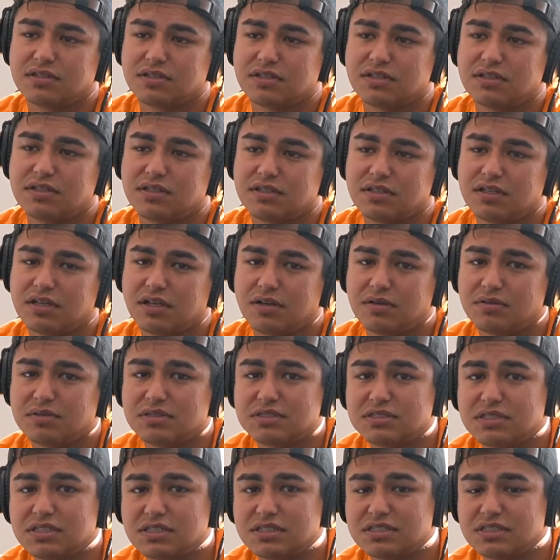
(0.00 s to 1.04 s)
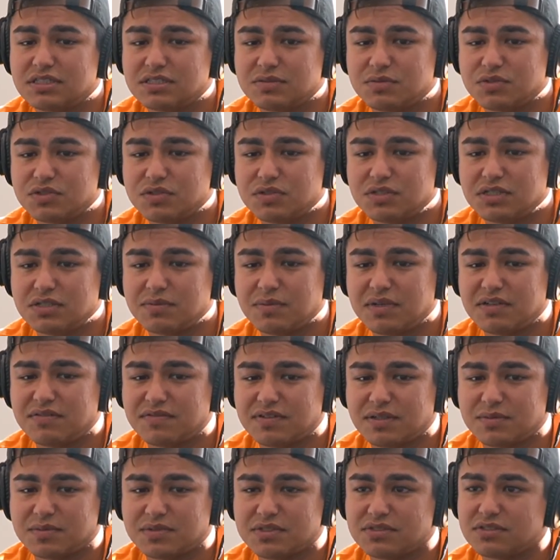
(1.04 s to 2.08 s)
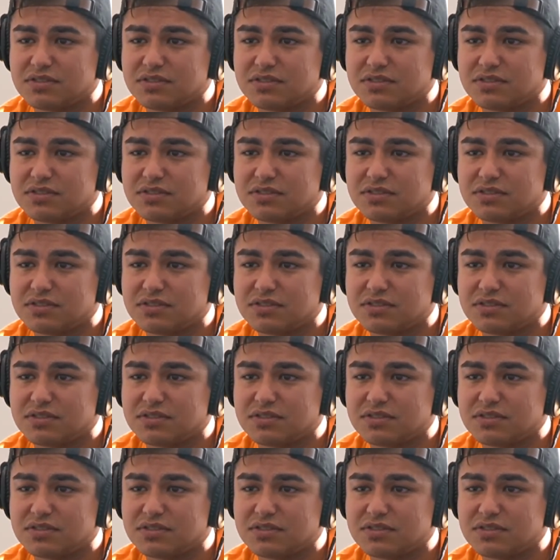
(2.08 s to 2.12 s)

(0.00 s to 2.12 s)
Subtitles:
Right. It sucks because majority of my family's